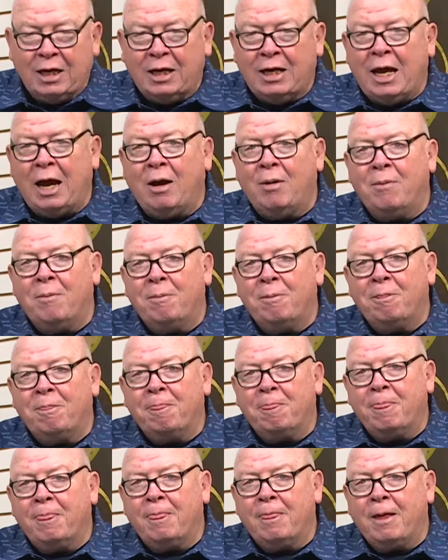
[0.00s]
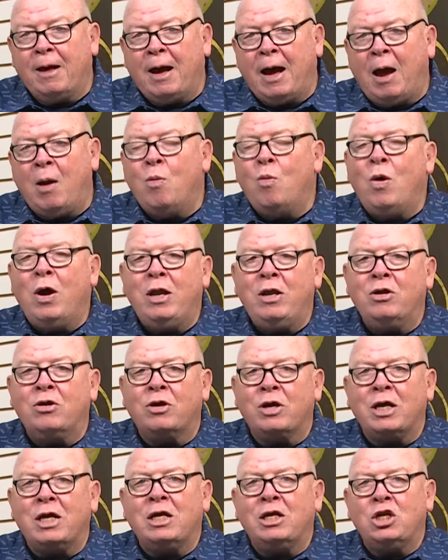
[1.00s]
Now, I wonder
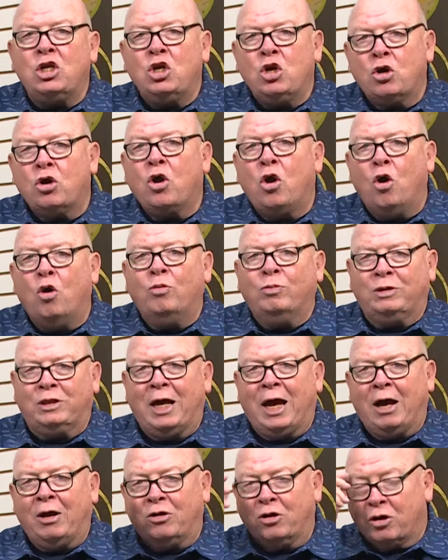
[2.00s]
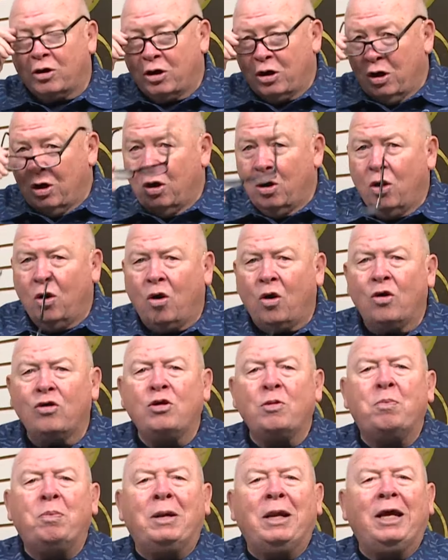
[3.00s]
in your hometown or, or
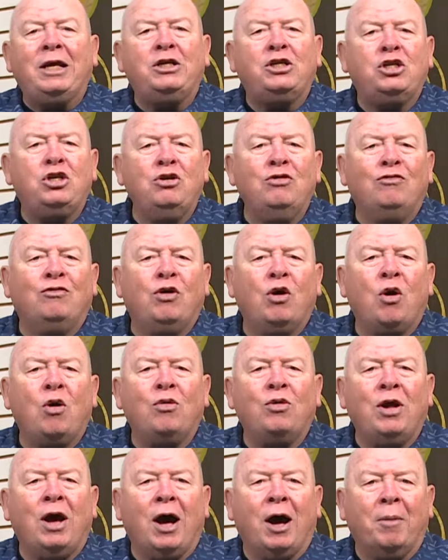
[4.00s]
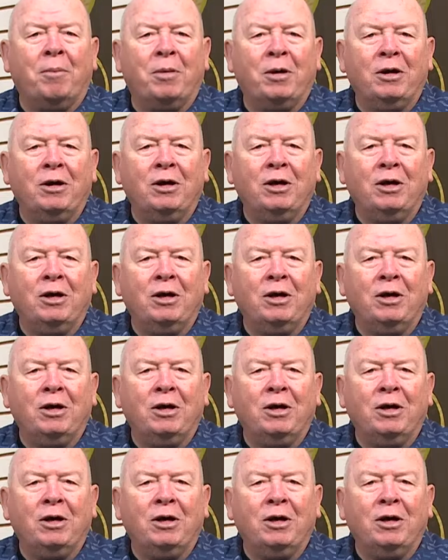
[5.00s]
the place you've grown up,